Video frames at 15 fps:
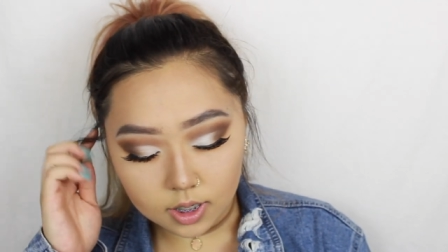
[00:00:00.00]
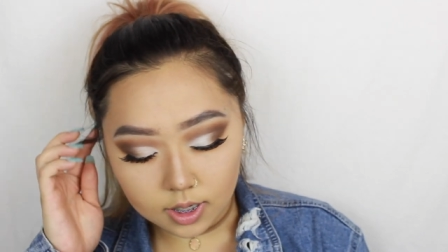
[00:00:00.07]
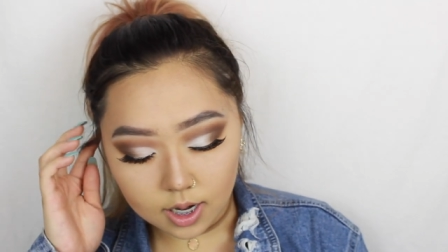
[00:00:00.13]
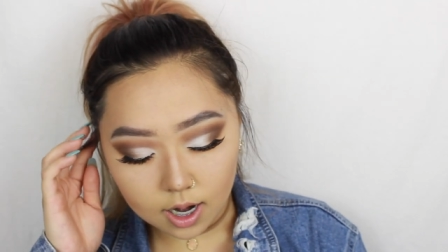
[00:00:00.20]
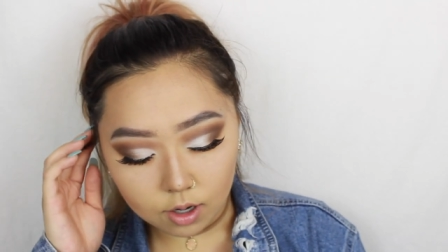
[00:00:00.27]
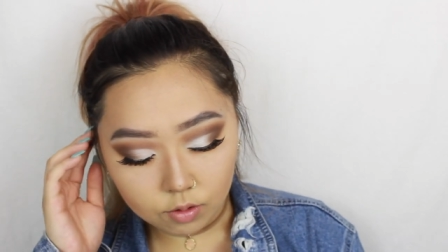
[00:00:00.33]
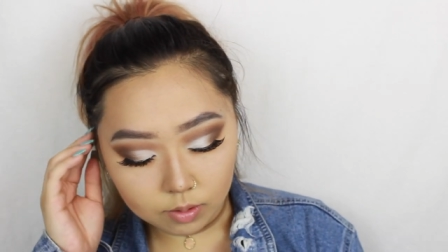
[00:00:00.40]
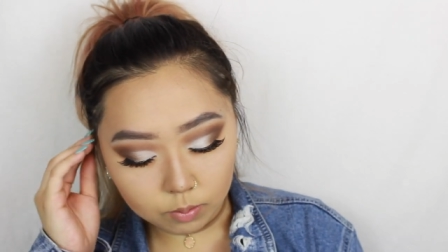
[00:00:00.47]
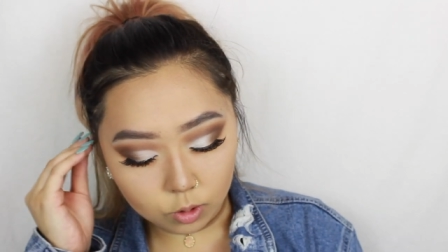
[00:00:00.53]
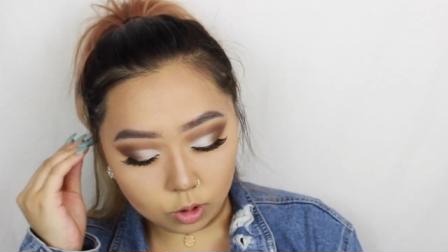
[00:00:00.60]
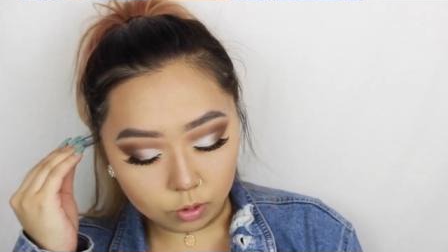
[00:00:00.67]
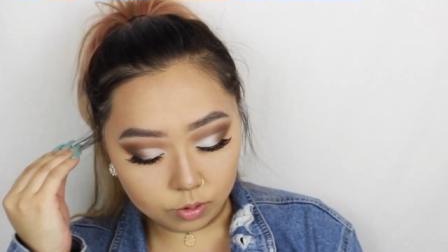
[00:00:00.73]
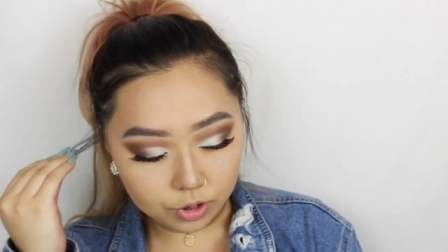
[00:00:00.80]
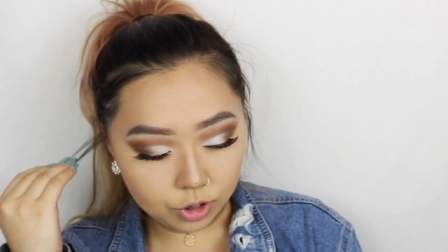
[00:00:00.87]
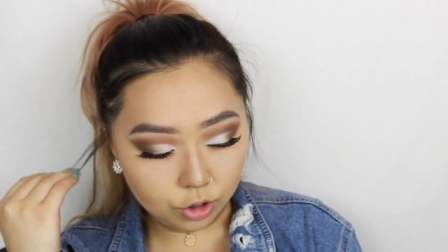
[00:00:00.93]
And now I'm
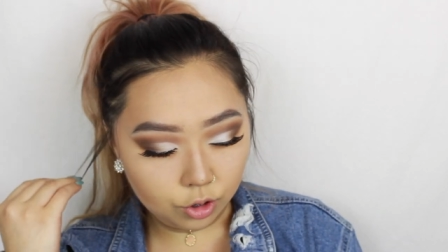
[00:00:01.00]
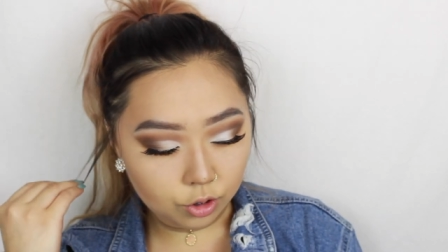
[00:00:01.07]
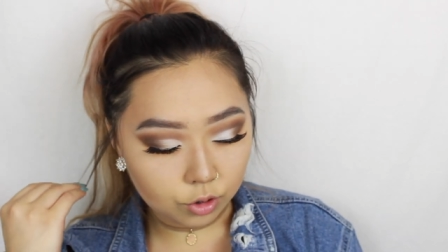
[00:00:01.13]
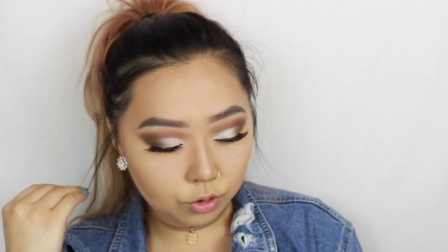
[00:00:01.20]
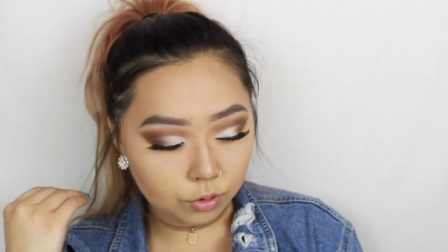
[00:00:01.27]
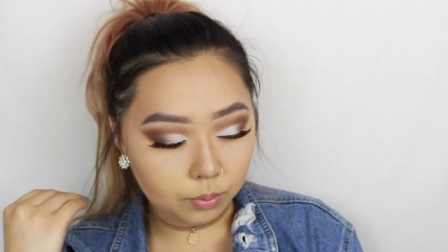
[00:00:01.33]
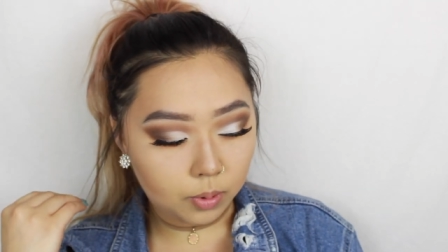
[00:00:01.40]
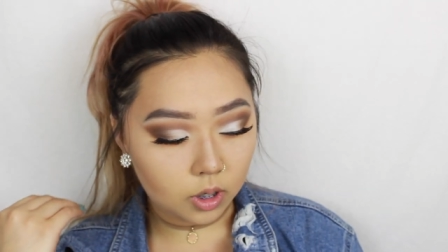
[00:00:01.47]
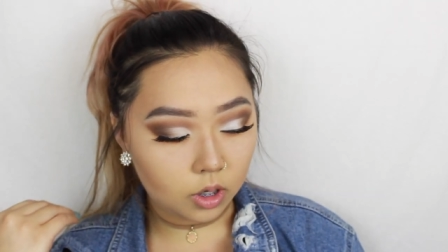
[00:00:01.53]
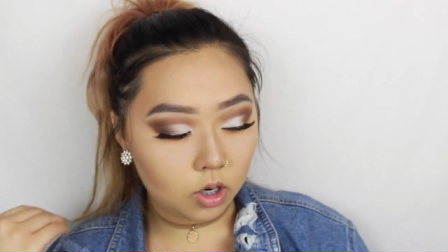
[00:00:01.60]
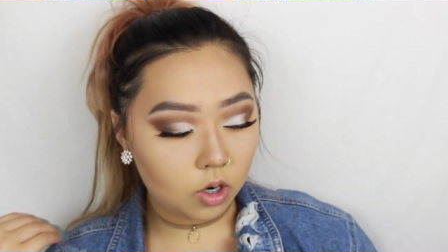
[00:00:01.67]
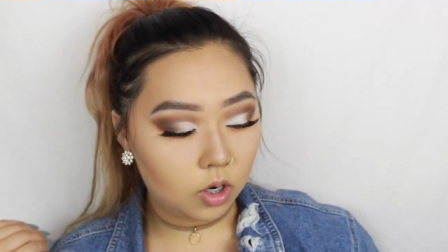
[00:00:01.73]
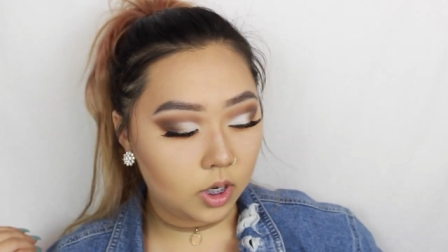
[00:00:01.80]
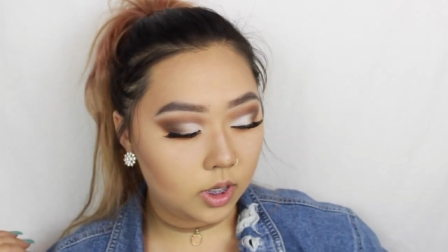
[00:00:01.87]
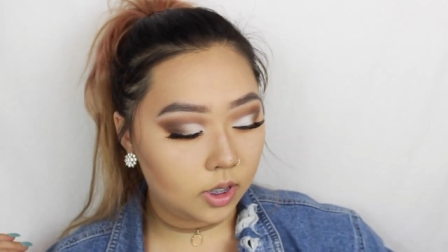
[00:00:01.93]
going to put
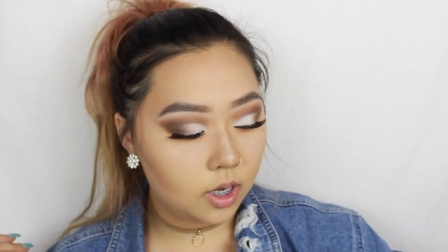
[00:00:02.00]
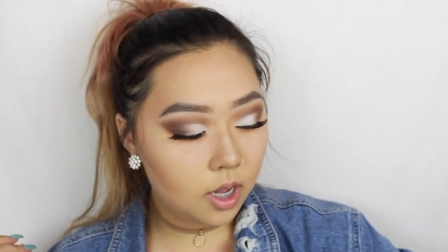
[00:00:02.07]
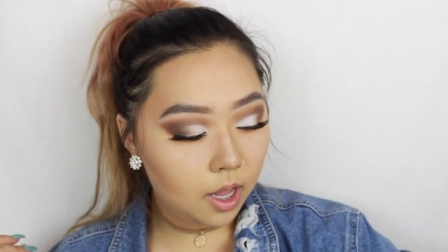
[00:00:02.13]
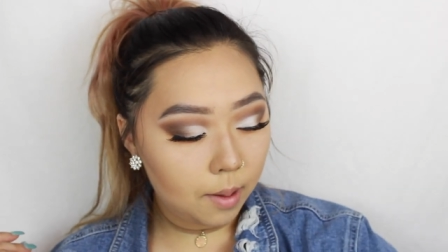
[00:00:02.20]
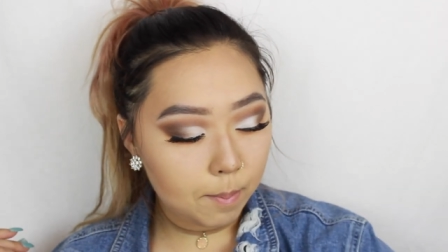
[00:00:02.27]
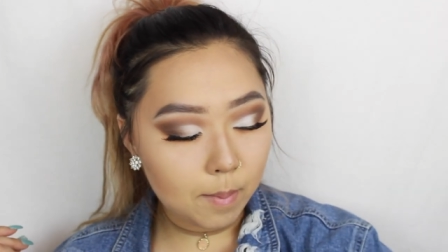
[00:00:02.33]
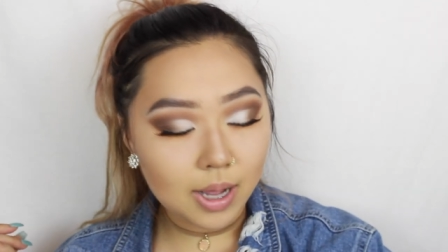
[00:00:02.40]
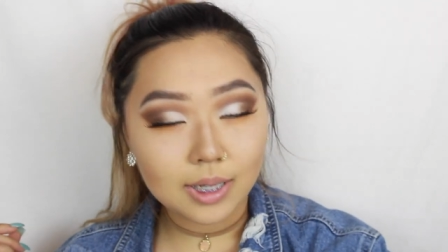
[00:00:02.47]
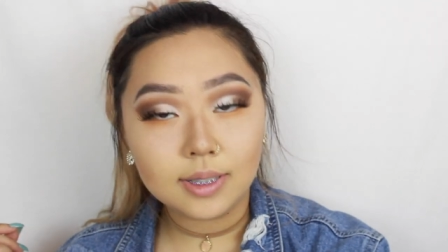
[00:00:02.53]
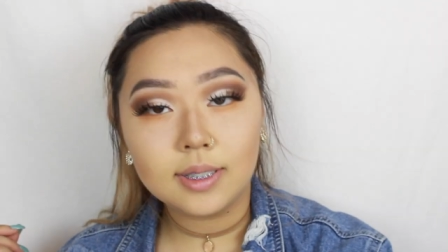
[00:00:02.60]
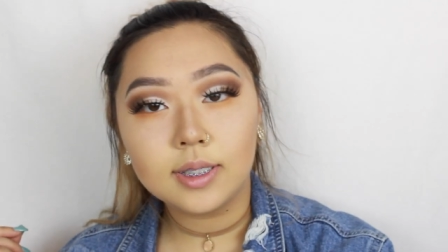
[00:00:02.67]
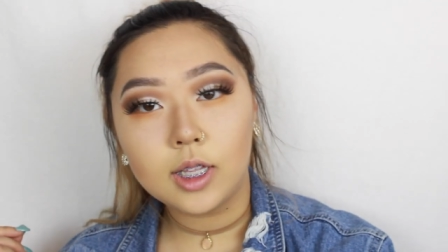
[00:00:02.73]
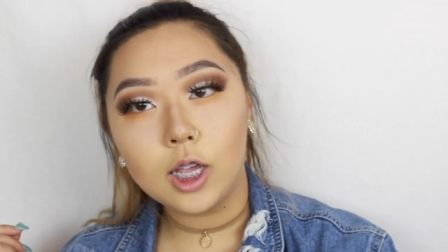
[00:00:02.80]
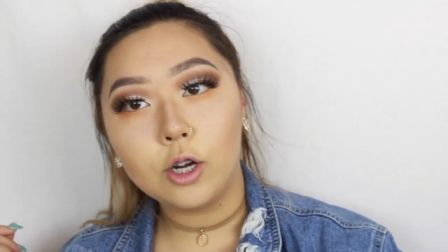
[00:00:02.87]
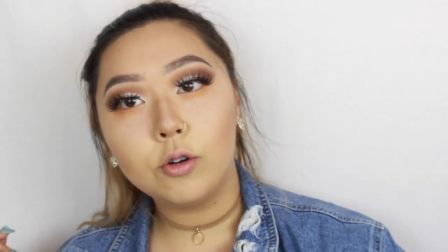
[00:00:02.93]
on
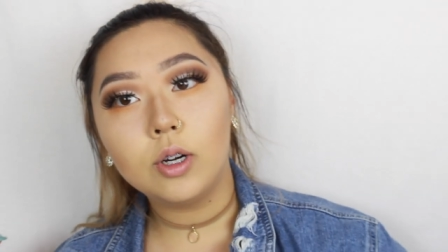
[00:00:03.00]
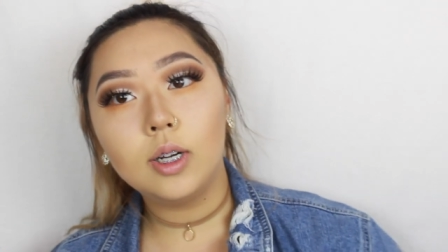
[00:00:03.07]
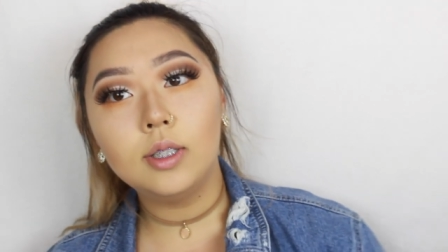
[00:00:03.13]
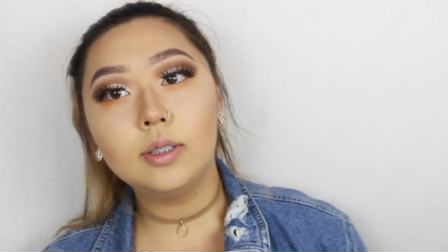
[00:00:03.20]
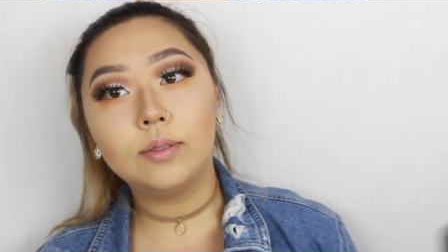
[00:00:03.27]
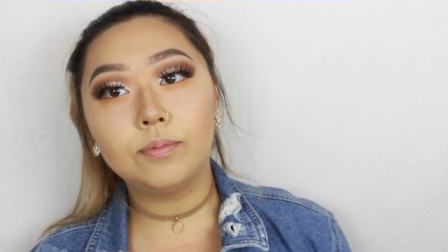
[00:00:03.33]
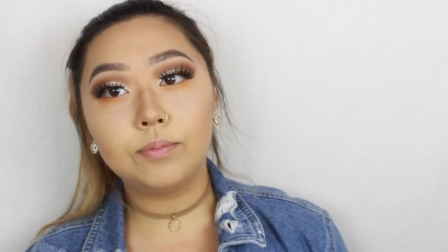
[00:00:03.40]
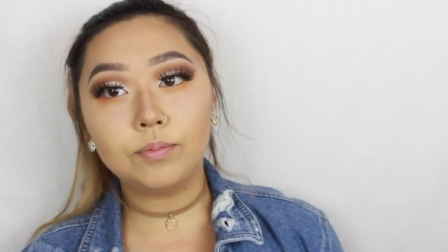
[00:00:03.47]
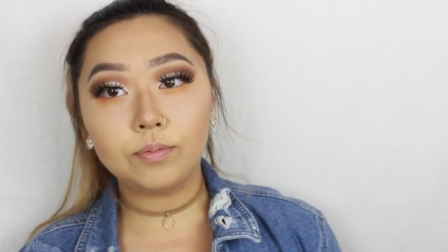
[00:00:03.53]
mascara.